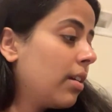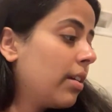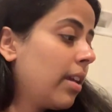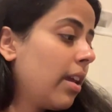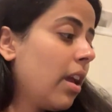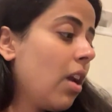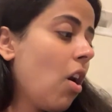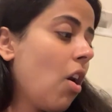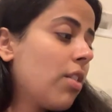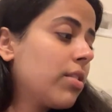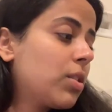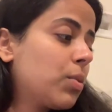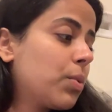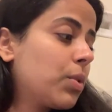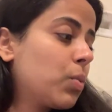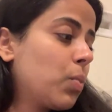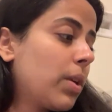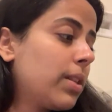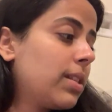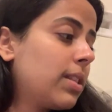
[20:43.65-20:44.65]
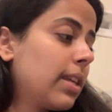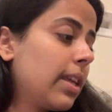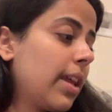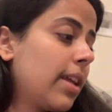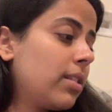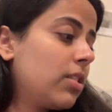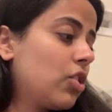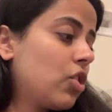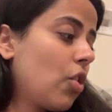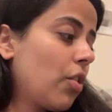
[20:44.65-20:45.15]
Chaos was once
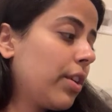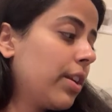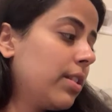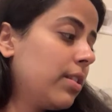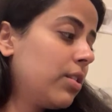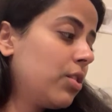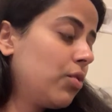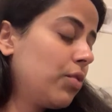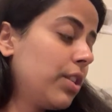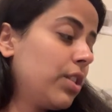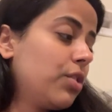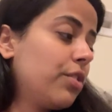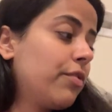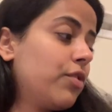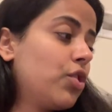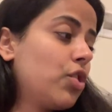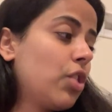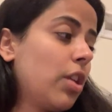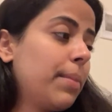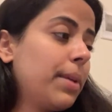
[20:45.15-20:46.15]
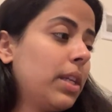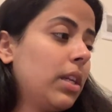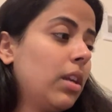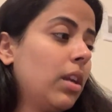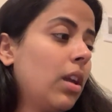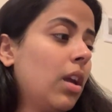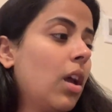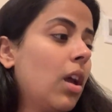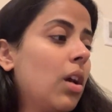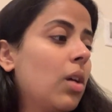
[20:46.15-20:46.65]
again stalking the streets of
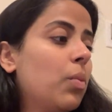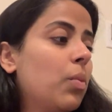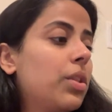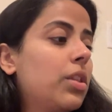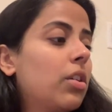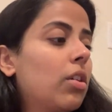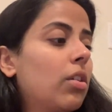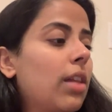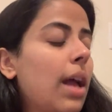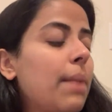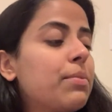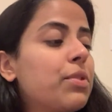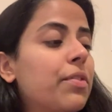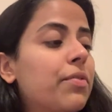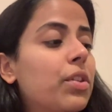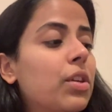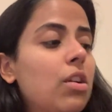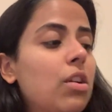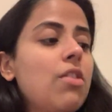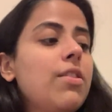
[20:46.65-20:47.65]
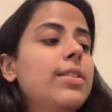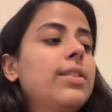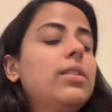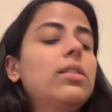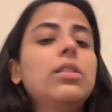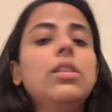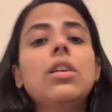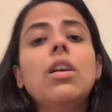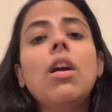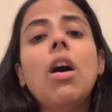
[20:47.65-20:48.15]
Germany. With the collapse of the
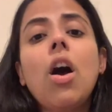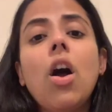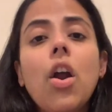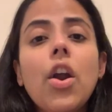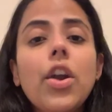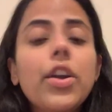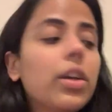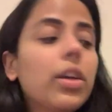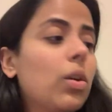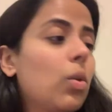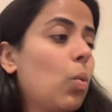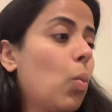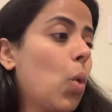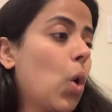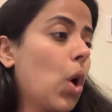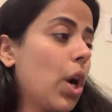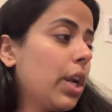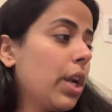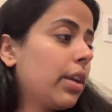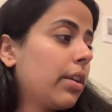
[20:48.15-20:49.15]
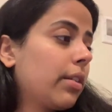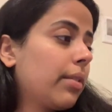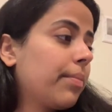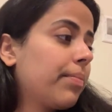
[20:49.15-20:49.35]
currency, hard-working